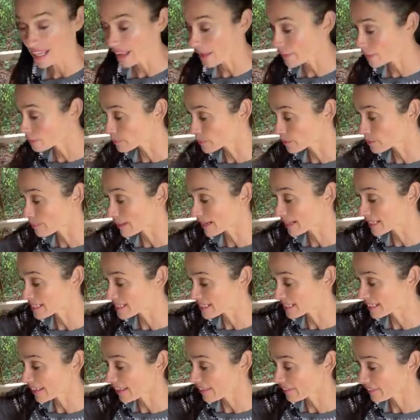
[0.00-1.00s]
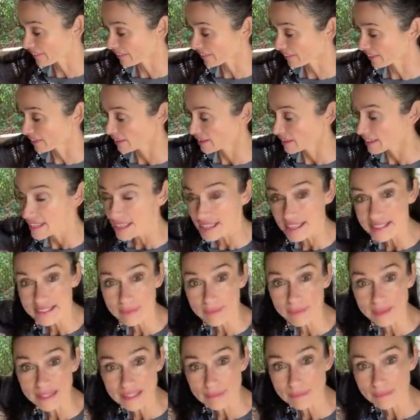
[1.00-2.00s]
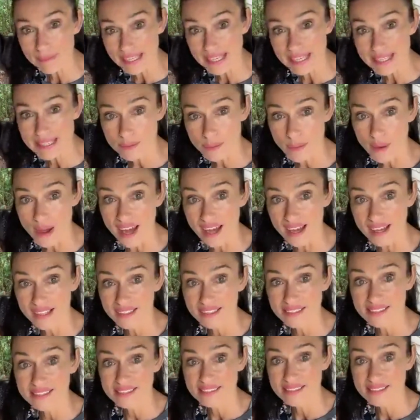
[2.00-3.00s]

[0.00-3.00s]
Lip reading: to get them to bind together is a bit of beeswax.